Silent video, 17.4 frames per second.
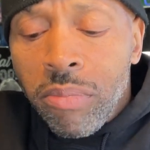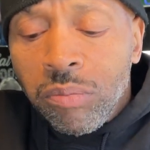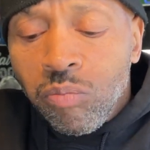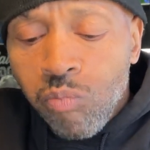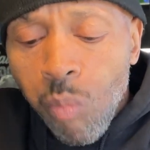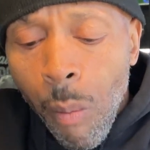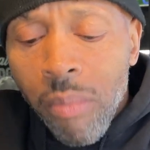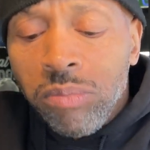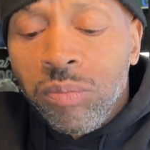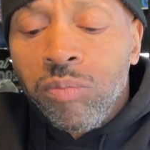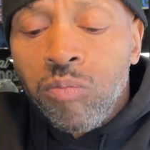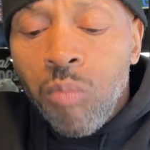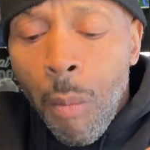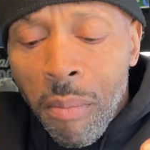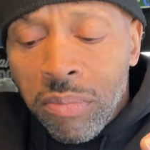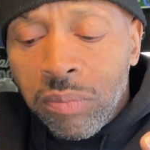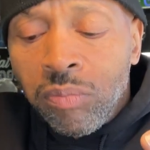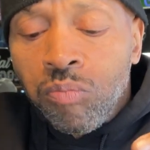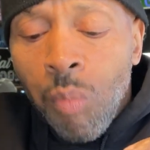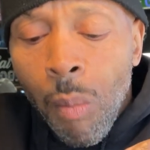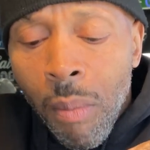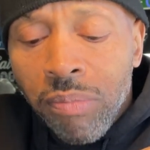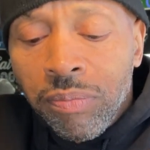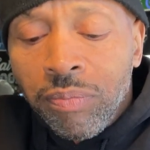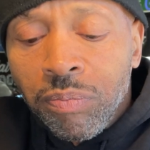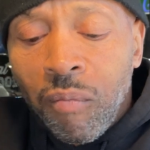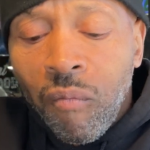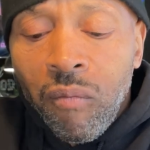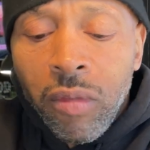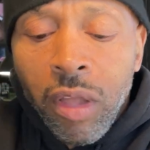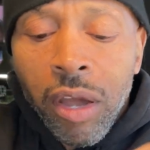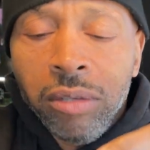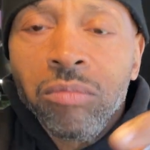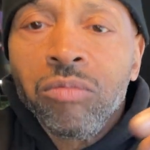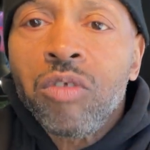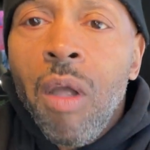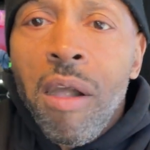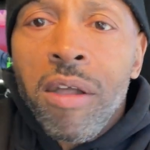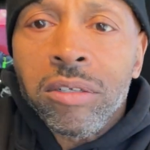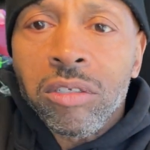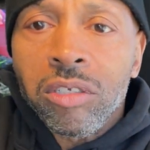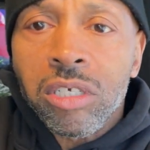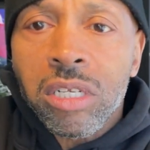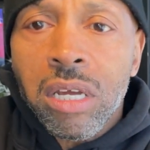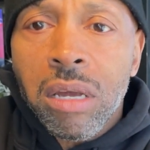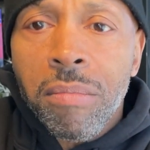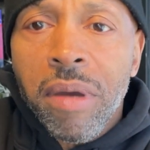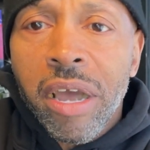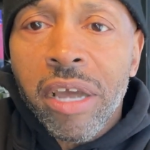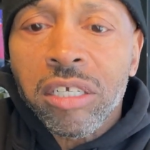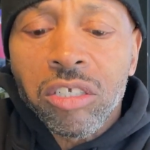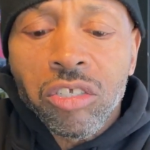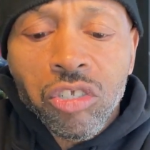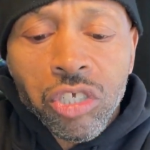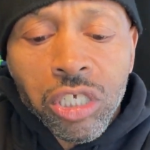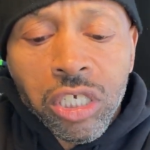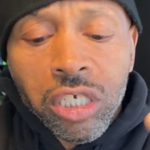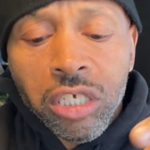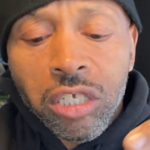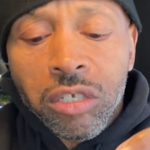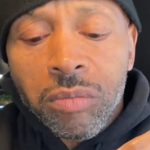Mmm. Look at that mac and cheese,